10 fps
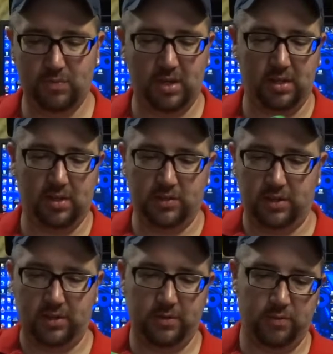And there's
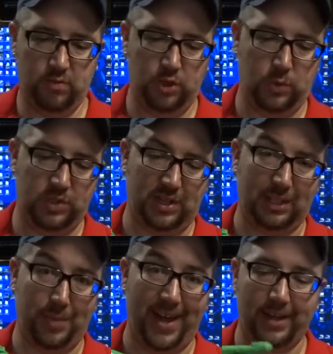a joystick on
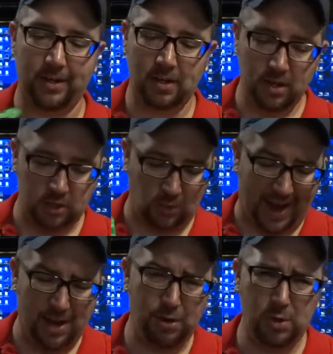the back. So
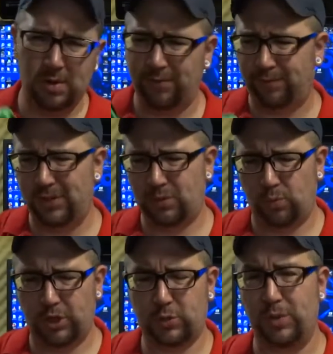I don't know if this
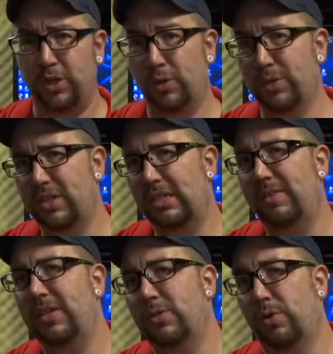works with newer
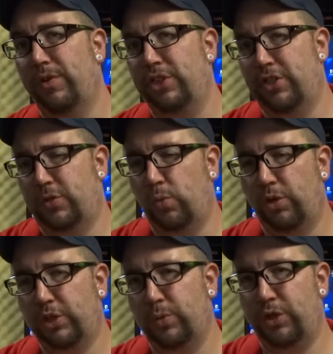TVs or if it just
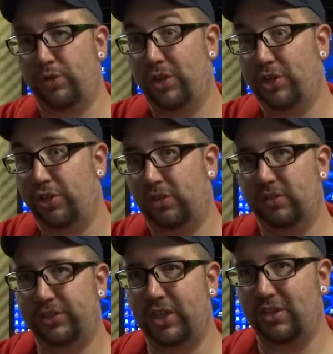works with
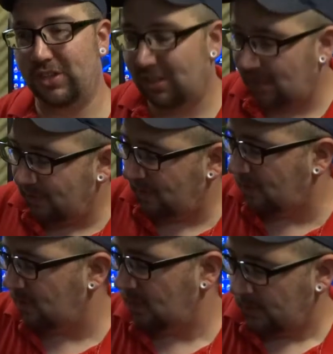traditional CRT TVs.